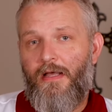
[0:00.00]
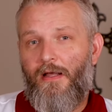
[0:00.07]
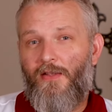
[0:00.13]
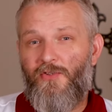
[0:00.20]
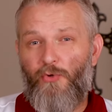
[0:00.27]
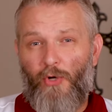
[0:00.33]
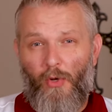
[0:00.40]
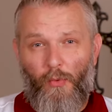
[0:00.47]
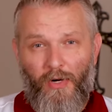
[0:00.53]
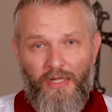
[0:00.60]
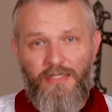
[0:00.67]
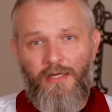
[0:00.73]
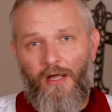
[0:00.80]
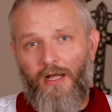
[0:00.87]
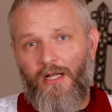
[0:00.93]
And so what I
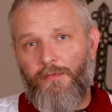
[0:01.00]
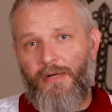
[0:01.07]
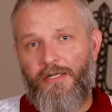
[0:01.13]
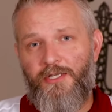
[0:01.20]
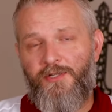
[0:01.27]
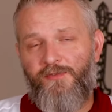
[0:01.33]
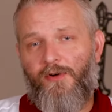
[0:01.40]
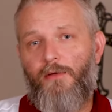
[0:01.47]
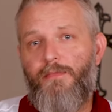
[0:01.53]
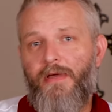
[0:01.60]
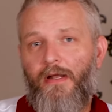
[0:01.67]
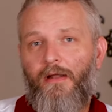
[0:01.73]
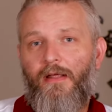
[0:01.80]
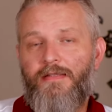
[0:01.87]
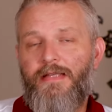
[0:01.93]
want to talk about just for a
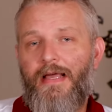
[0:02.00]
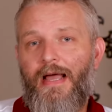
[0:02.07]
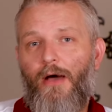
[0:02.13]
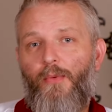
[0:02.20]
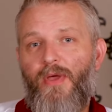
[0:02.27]
minute is how